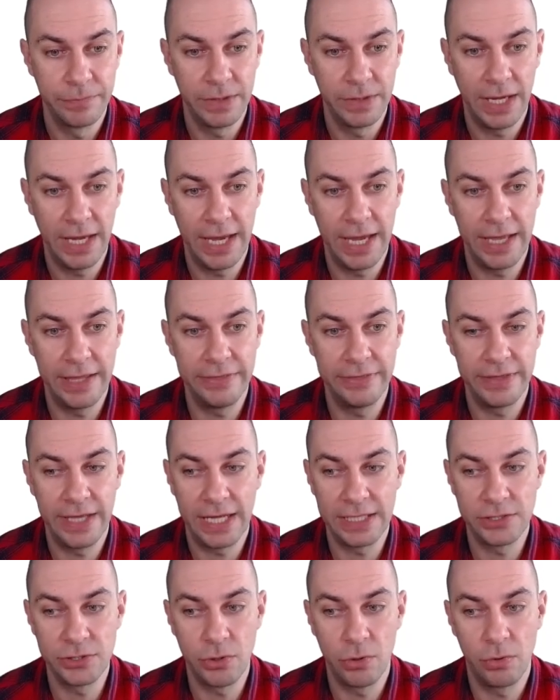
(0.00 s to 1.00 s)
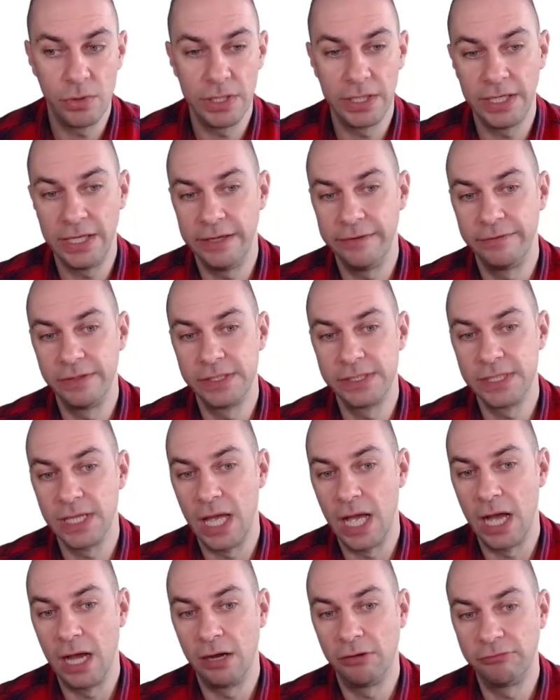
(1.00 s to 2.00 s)
and that's going to give us
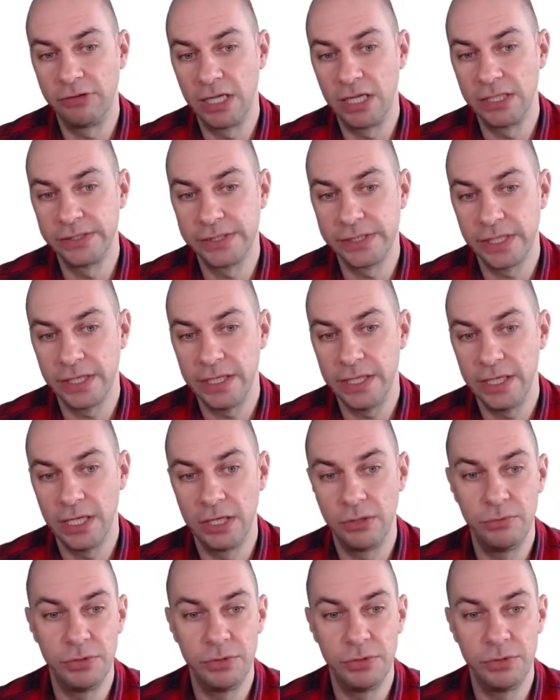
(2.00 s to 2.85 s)
our answer here,